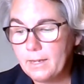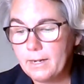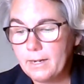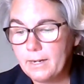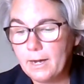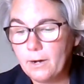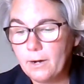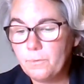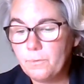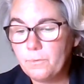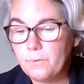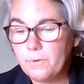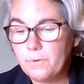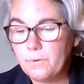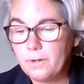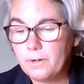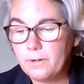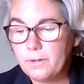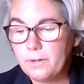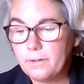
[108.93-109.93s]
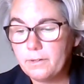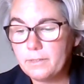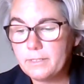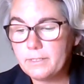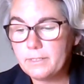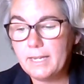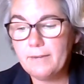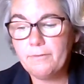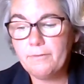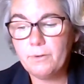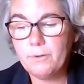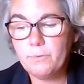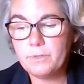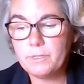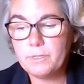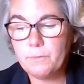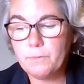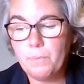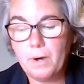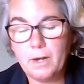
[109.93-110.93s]
Now, slavery
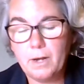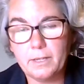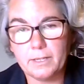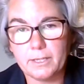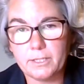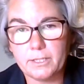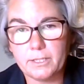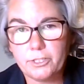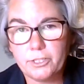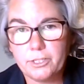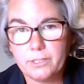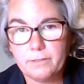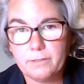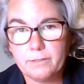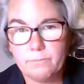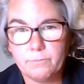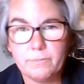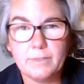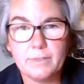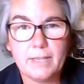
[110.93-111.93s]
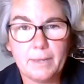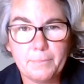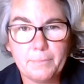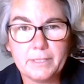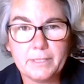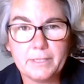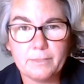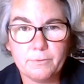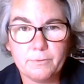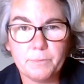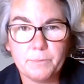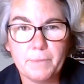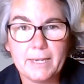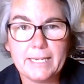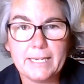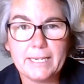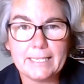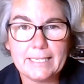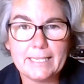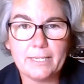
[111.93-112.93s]
was abolished. That means it was
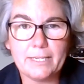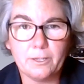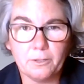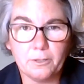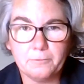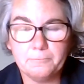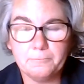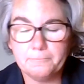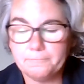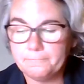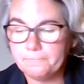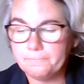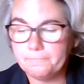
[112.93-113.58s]
made illegal.